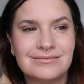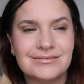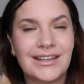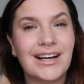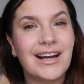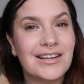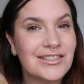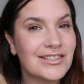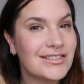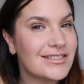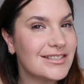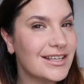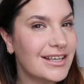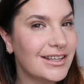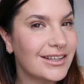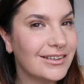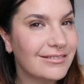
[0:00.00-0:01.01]
And I shall
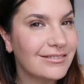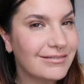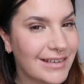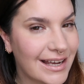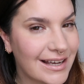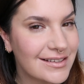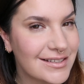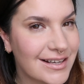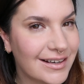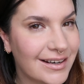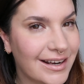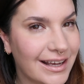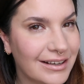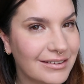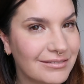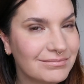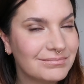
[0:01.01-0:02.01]
see you next
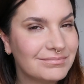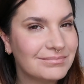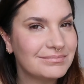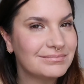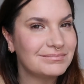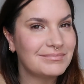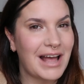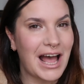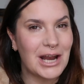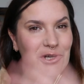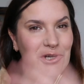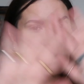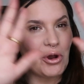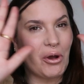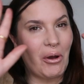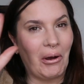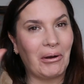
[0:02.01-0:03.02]
Sunday.
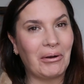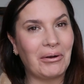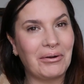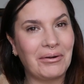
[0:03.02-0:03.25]
Adieu.